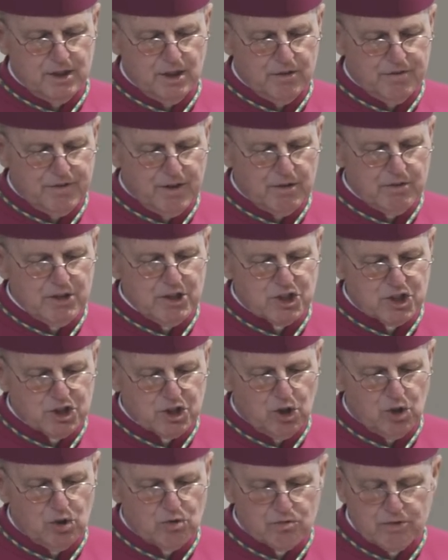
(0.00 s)
and their very
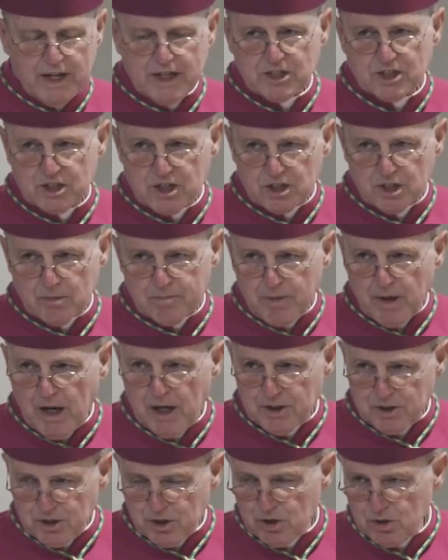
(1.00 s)
soul resteth
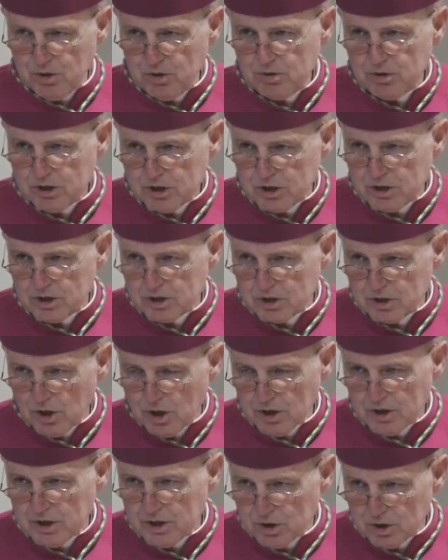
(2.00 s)
upon you, she's
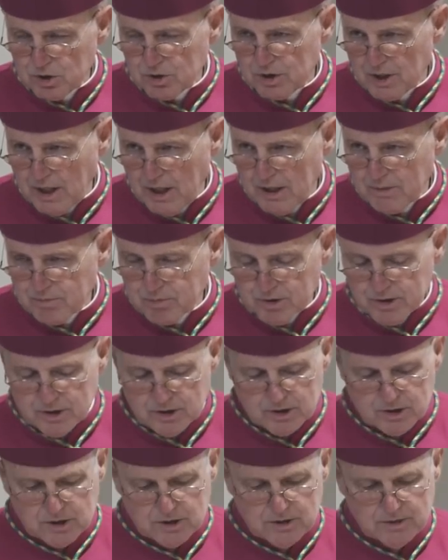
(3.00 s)
talking to the high
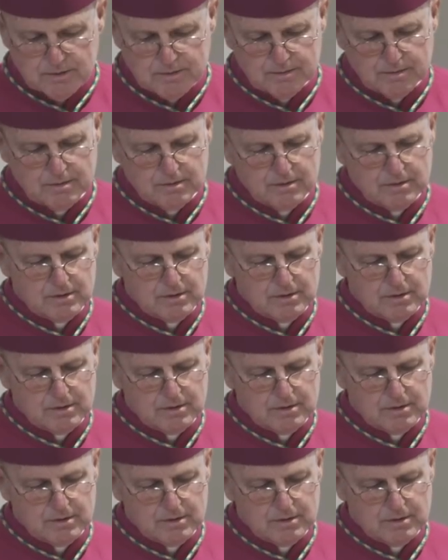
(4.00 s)
priests,